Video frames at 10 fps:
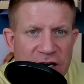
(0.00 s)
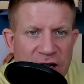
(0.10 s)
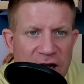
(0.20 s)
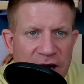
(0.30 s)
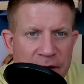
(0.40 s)

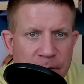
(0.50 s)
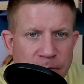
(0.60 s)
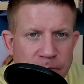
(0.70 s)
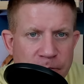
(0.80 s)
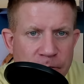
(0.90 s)

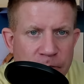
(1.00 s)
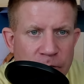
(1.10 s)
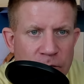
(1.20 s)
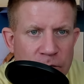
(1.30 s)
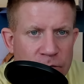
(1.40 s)

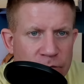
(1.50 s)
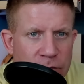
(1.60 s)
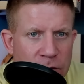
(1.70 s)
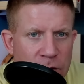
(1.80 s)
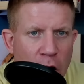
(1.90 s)

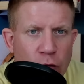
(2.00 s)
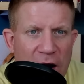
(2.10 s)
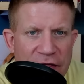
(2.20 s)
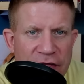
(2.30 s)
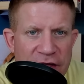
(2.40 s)

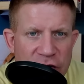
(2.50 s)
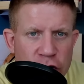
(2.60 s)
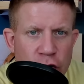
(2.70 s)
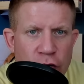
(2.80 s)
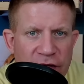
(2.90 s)
rather than the
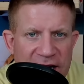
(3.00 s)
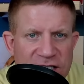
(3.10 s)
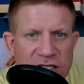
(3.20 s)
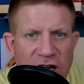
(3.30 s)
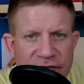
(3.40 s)
truth, as
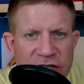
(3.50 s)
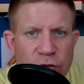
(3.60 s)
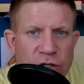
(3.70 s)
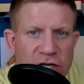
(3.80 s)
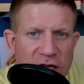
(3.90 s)
is obvious from
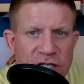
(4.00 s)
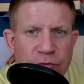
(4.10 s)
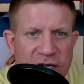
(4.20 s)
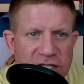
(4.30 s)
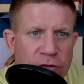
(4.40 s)
his constant
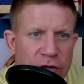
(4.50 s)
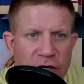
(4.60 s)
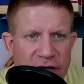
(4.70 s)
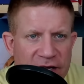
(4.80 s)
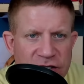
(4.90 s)
press.
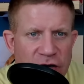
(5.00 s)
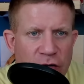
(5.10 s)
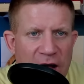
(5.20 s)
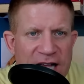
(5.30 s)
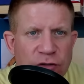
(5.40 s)
Okay,
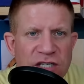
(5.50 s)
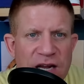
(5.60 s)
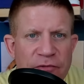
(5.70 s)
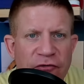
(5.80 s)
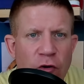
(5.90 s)
so as we said
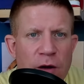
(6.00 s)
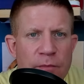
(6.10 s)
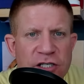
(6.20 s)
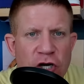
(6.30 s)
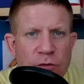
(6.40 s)
before,
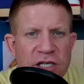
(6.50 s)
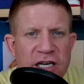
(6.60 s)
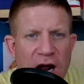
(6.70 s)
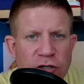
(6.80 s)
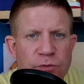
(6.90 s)
Mr. Combs
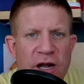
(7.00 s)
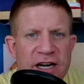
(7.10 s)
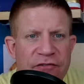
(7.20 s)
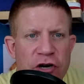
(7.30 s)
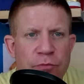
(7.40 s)
cannot respond to
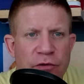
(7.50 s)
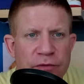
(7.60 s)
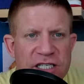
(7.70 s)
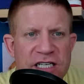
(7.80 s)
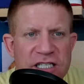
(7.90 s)
every new
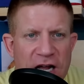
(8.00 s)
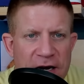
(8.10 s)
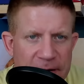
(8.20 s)
publicity stunt.